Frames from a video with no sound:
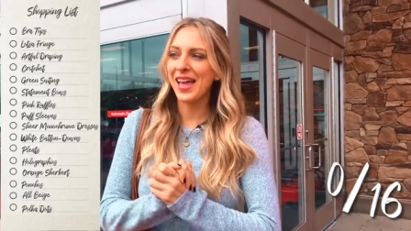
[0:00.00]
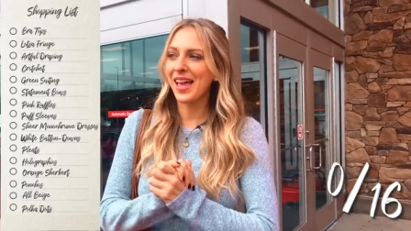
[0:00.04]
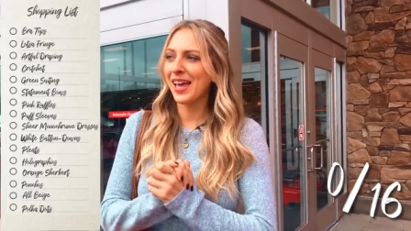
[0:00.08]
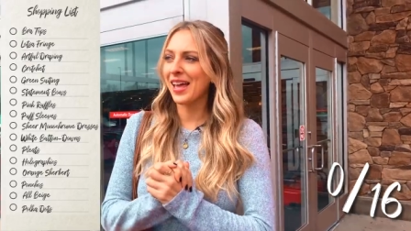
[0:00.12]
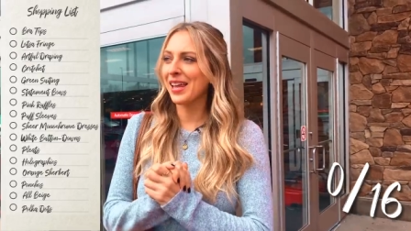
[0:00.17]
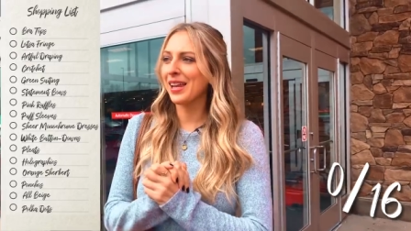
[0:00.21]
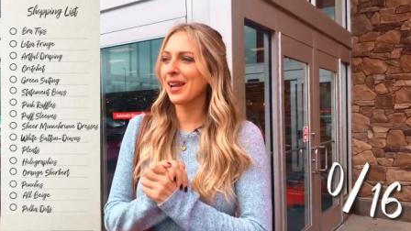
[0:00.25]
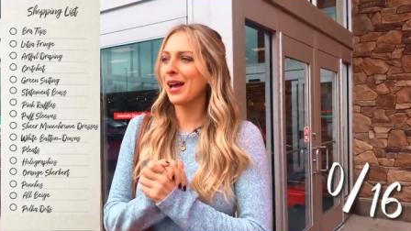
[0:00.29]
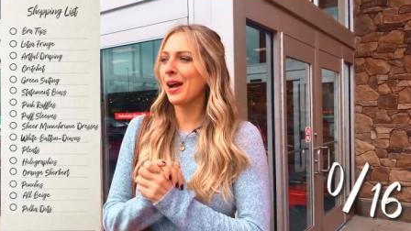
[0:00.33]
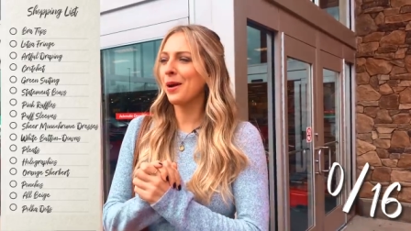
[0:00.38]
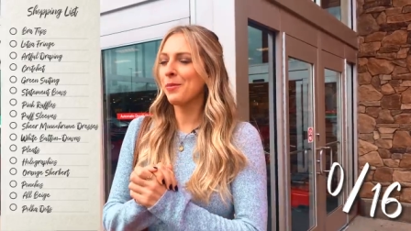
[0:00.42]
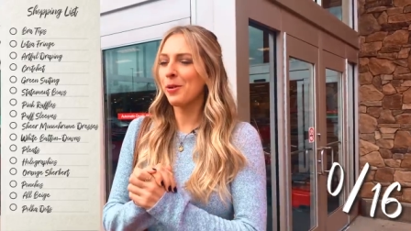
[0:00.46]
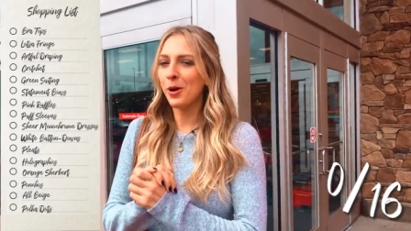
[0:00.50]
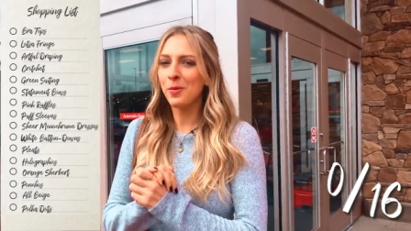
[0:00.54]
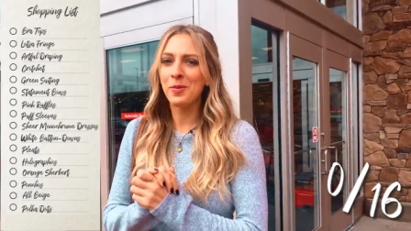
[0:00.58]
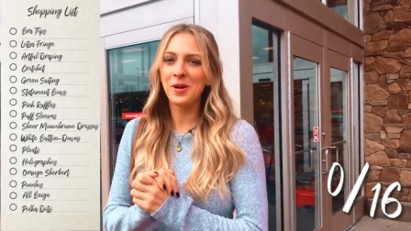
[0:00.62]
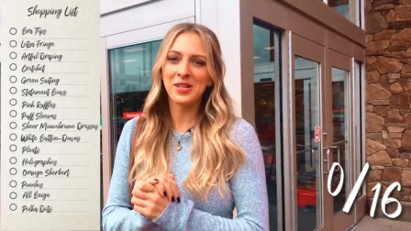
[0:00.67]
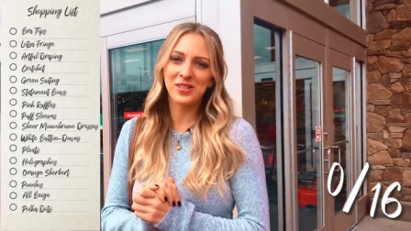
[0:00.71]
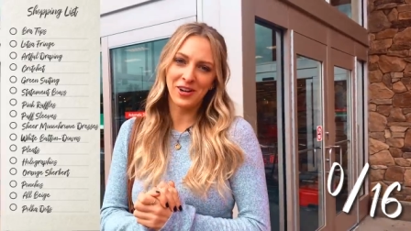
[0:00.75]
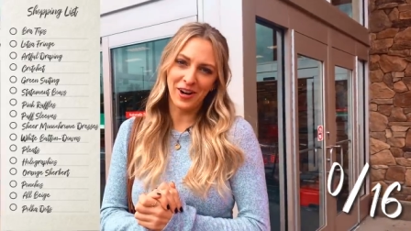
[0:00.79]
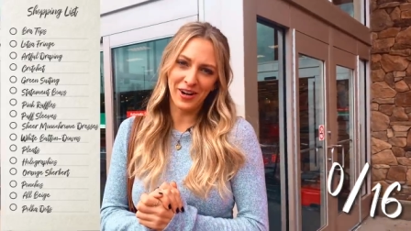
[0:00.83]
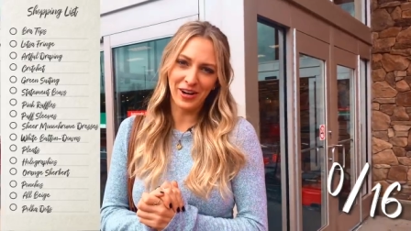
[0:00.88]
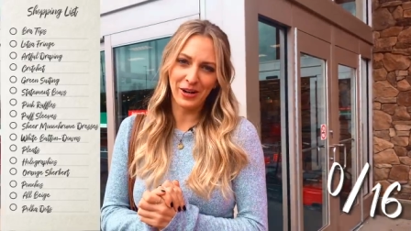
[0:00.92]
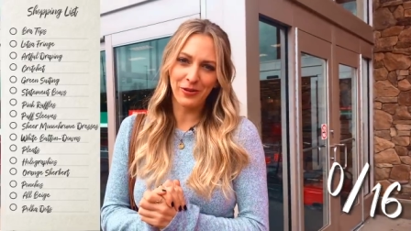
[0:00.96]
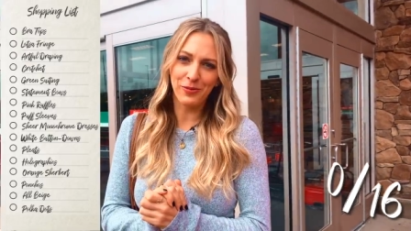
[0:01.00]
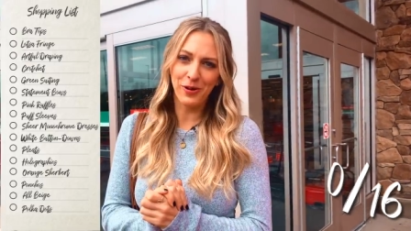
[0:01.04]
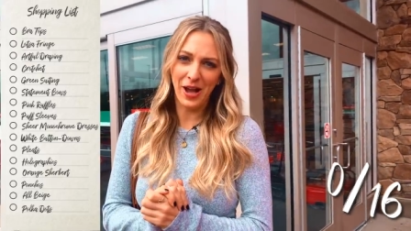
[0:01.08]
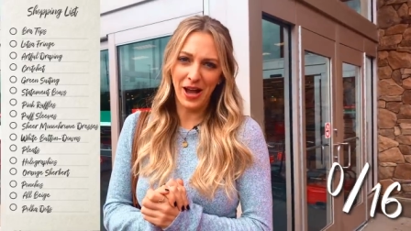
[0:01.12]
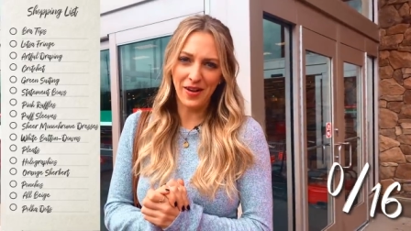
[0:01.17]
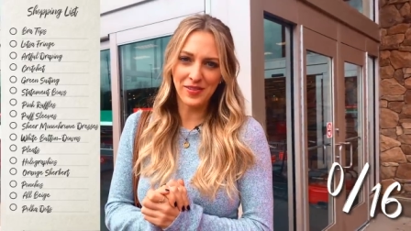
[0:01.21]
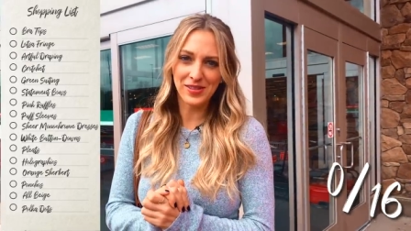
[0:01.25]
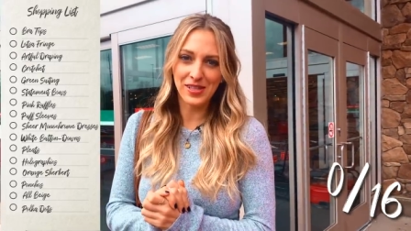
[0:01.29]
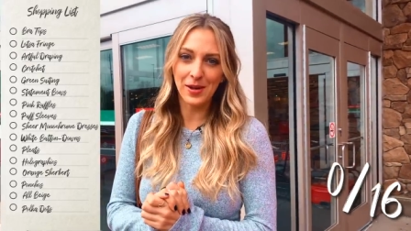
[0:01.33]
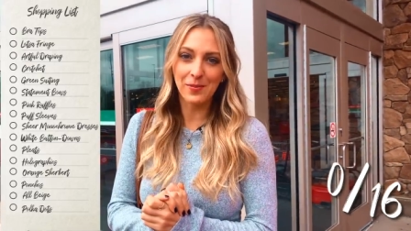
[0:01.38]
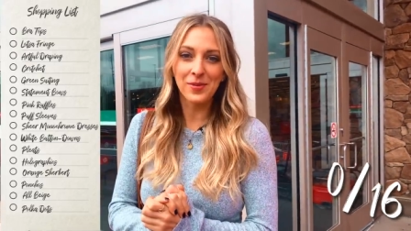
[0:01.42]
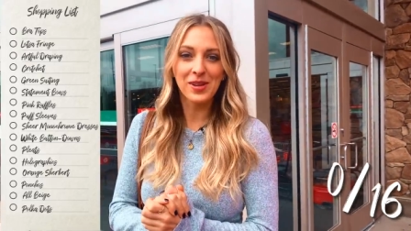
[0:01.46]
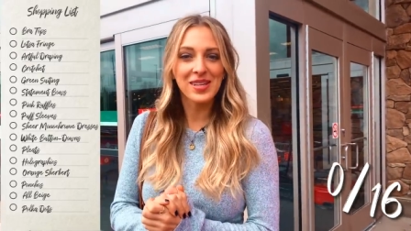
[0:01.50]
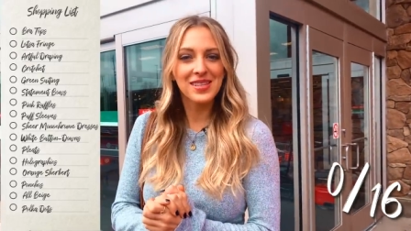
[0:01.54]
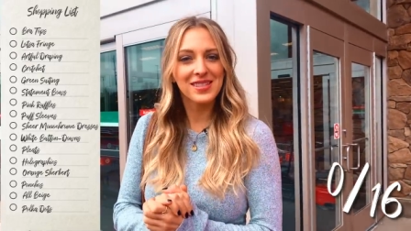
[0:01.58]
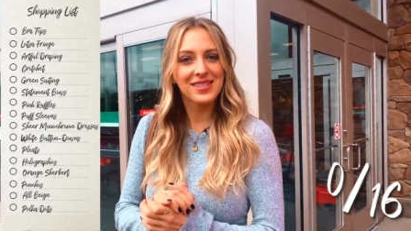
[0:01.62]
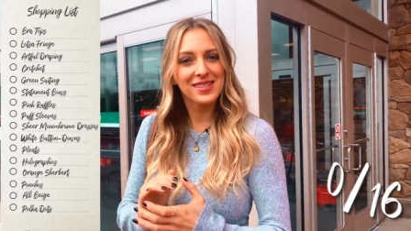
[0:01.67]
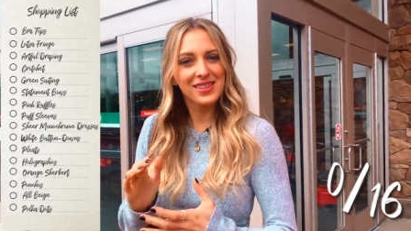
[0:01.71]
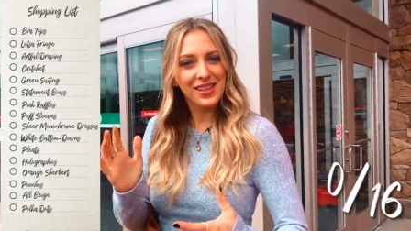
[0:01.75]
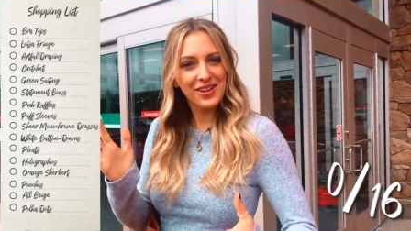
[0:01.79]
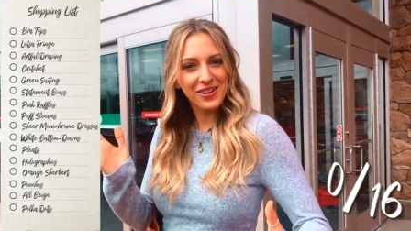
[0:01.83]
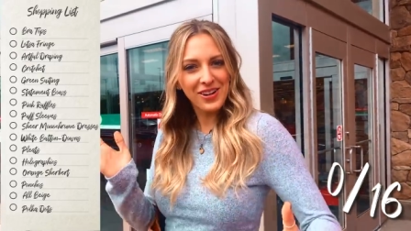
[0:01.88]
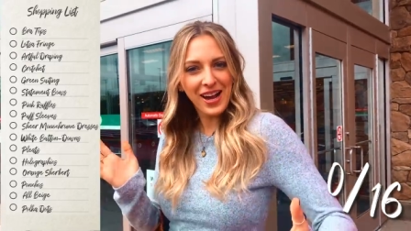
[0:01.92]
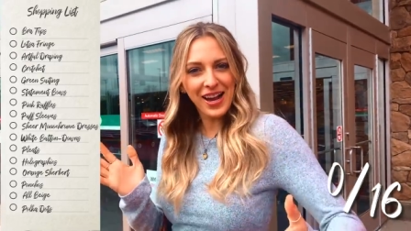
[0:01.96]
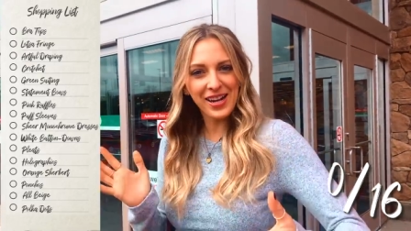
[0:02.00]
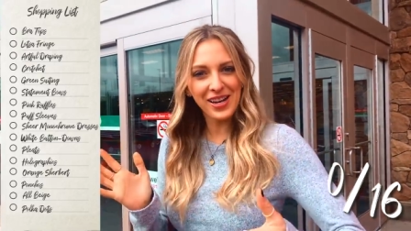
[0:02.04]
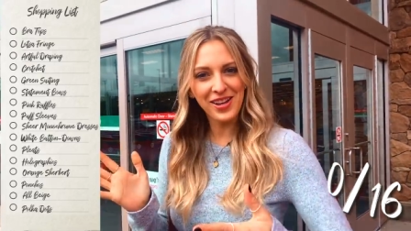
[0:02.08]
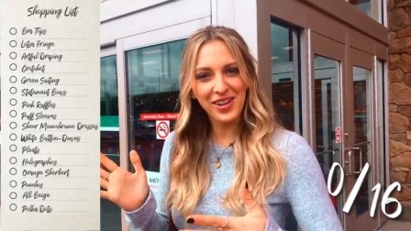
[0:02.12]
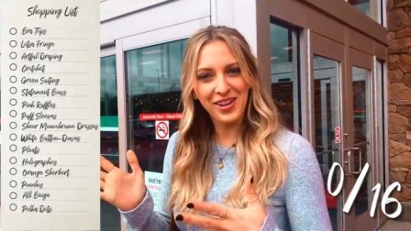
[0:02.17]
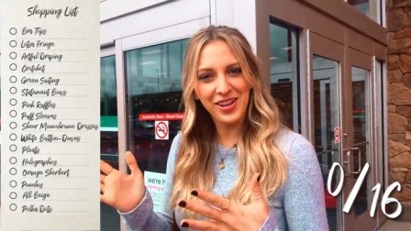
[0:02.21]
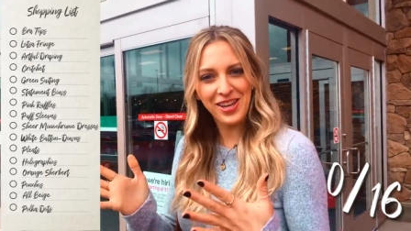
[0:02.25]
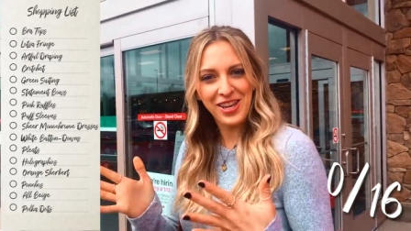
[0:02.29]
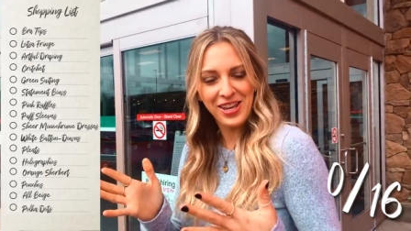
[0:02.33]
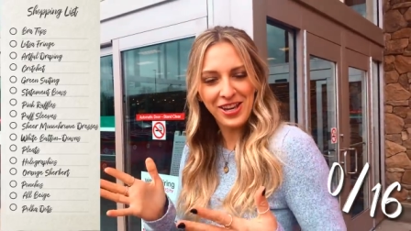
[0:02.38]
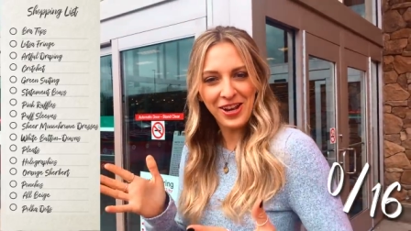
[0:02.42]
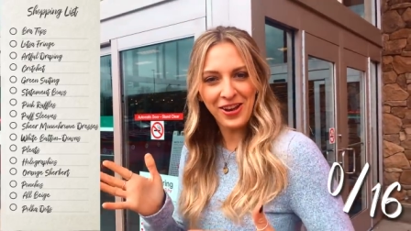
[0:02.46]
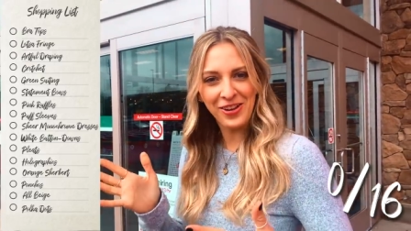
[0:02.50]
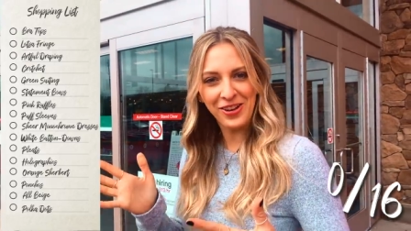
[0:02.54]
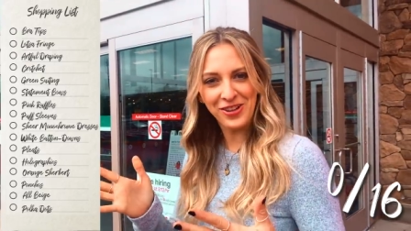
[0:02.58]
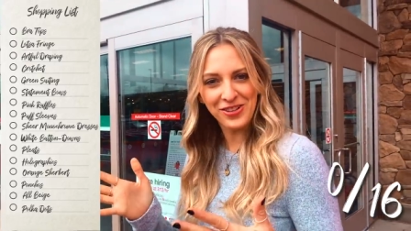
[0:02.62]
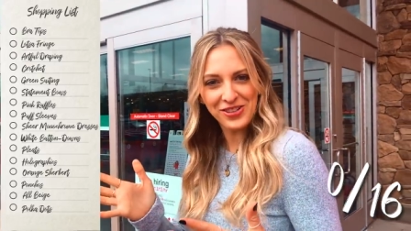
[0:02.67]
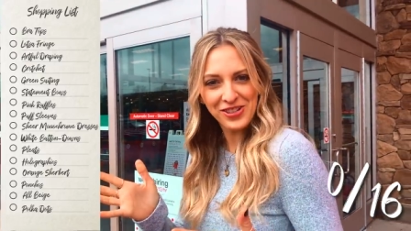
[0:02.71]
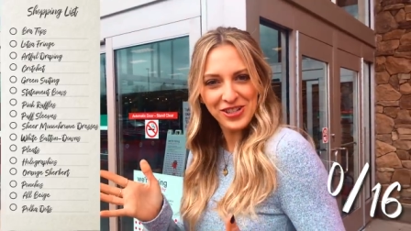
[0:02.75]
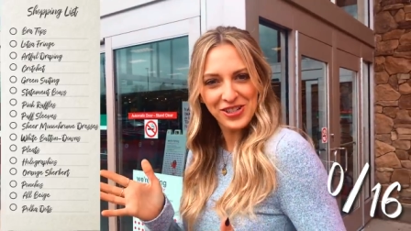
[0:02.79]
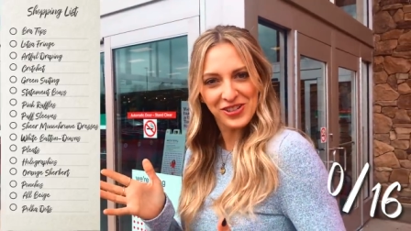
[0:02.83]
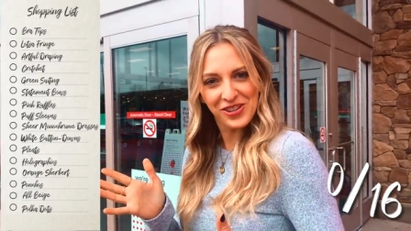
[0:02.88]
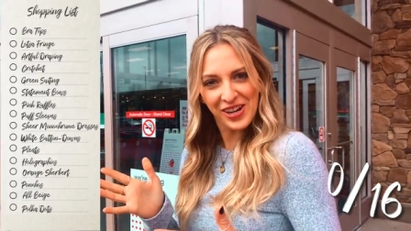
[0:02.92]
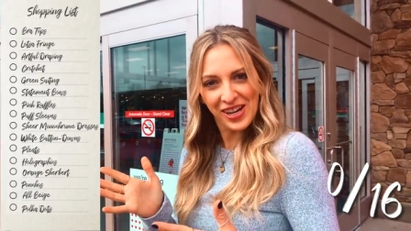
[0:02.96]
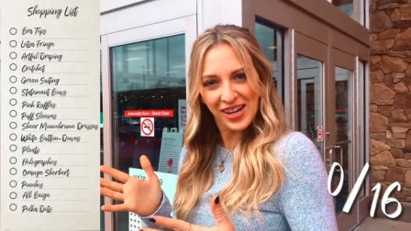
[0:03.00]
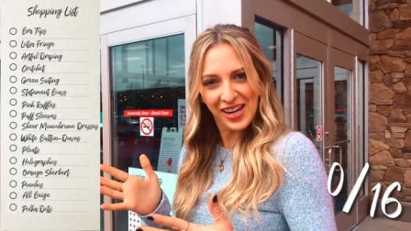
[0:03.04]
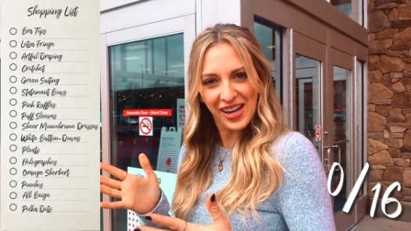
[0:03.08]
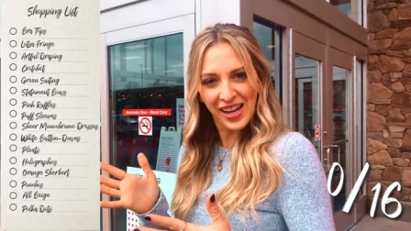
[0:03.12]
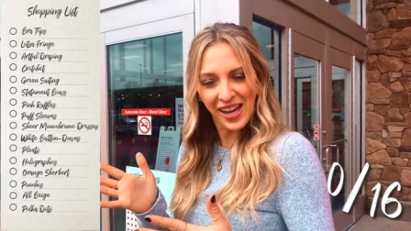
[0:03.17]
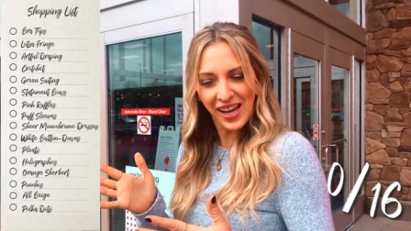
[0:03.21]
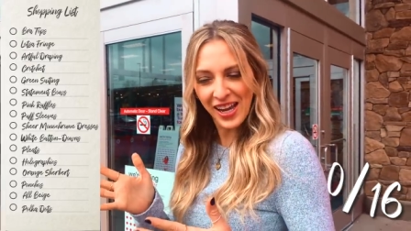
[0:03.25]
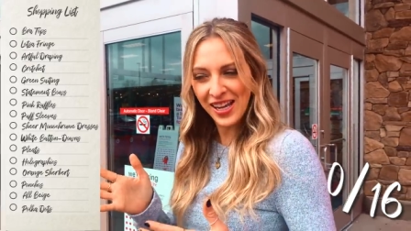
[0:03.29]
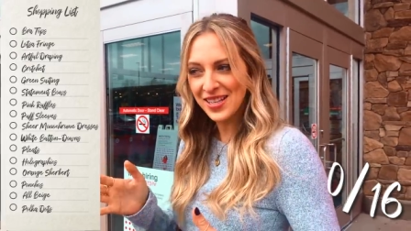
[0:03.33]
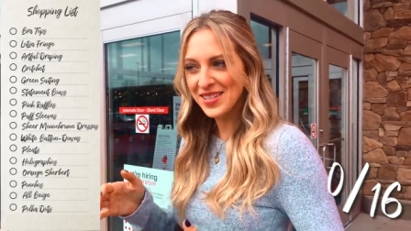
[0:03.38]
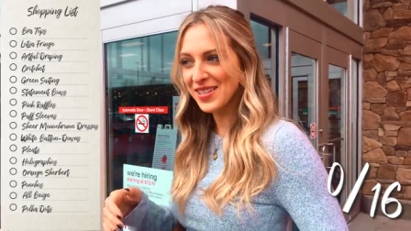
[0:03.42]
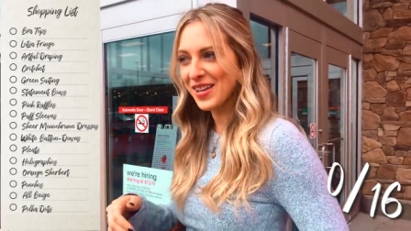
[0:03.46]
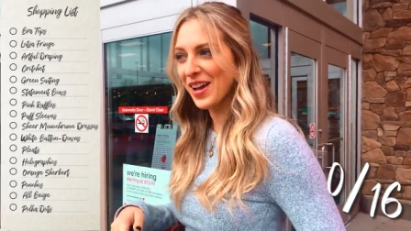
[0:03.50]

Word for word: And I'm hoping Target will have some because they're kind of, you know, usually trendy.